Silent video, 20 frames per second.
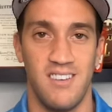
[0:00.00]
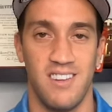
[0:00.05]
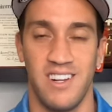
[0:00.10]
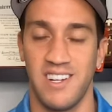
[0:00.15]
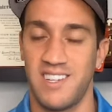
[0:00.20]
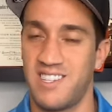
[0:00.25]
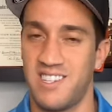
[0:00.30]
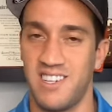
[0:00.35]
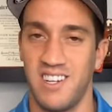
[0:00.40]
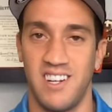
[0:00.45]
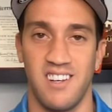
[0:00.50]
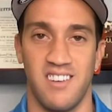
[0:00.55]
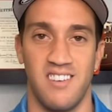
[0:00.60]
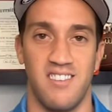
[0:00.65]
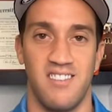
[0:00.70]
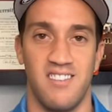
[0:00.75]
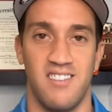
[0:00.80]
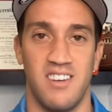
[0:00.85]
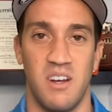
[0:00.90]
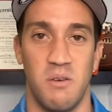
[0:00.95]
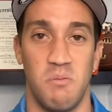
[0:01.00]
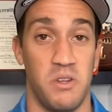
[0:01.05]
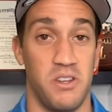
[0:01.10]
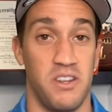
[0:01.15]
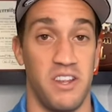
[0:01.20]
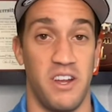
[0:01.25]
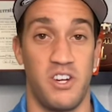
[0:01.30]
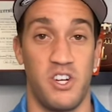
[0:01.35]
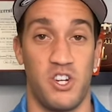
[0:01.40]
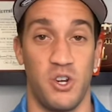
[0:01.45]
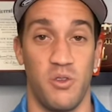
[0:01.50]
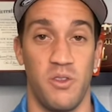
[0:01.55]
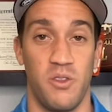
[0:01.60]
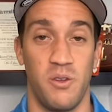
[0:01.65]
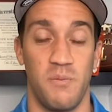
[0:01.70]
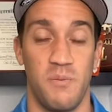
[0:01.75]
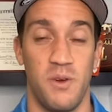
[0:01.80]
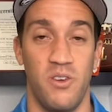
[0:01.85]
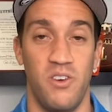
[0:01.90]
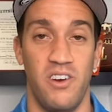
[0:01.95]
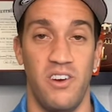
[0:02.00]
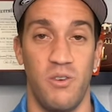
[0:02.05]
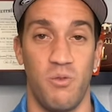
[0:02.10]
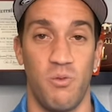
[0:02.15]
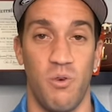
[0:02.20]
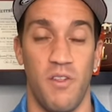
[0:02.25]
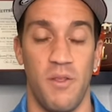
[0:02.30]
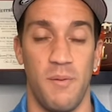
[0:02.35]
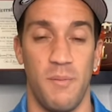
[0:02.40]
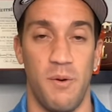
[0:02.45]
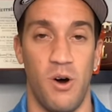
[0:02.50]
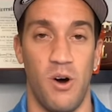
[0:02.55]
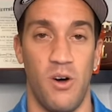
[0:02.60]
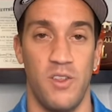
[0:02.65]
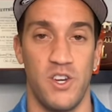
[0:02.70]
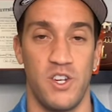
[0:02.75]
Let's see. I mean, they showed the ability to run the ball.